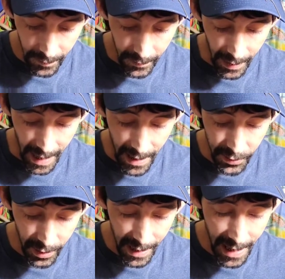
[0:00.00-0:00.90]
They
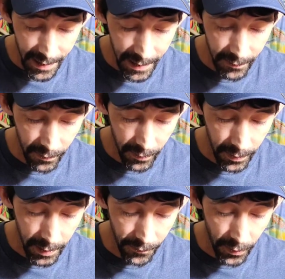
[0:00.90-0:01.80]
actually got
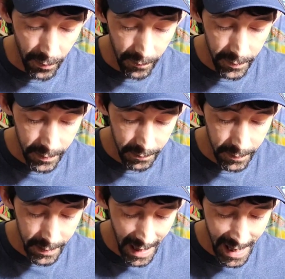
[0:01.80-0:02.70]
different
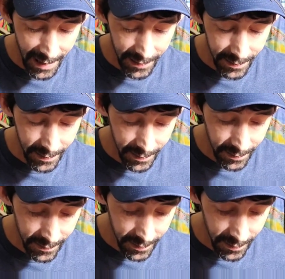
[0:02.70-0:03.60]
sizes,